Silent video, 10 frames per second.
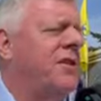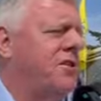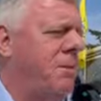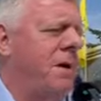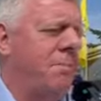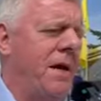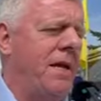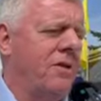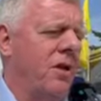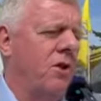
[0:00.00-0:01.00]
that somebody
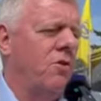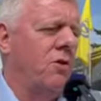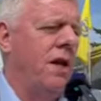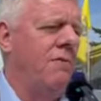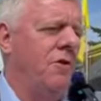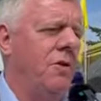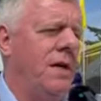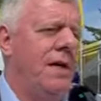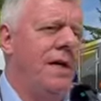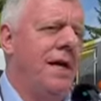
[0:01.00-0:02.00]
made at the local level,
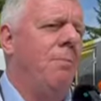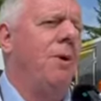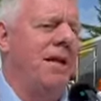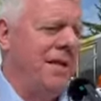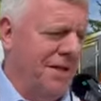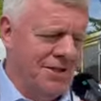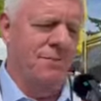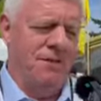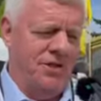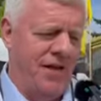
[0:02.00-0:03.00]
but it is
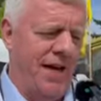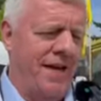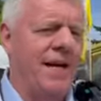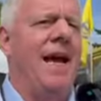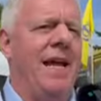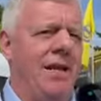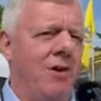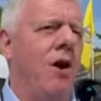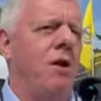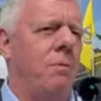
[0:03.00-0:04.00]
a mistake and
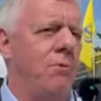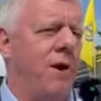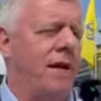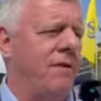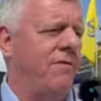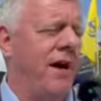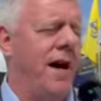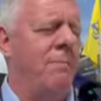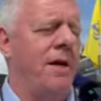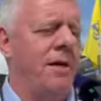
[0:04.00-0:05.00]
it ought to be
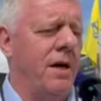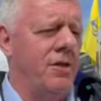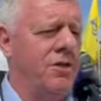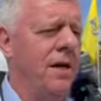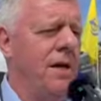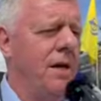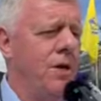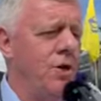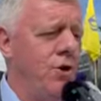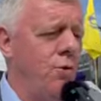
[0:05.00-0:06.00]
rectified, because
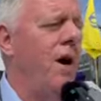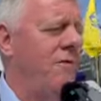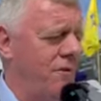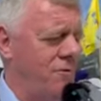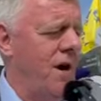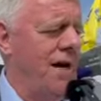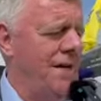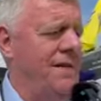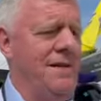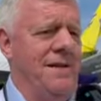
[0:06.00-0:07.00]
you have a
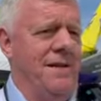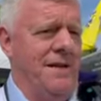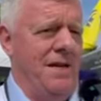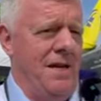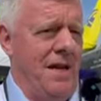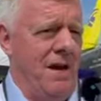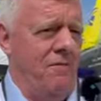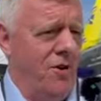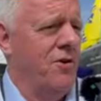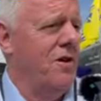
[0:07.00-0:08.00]
right,
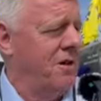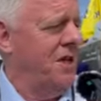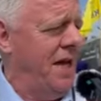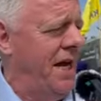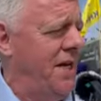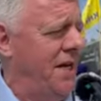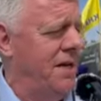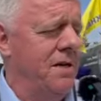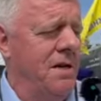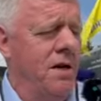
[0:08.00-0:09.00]
if you're a
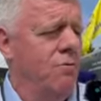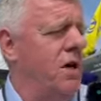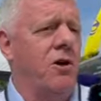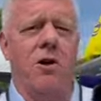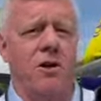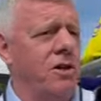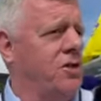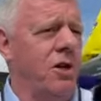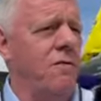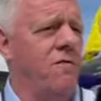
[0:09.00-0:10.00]
Canadian,
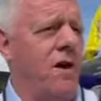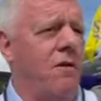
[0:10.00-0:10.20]
regardless of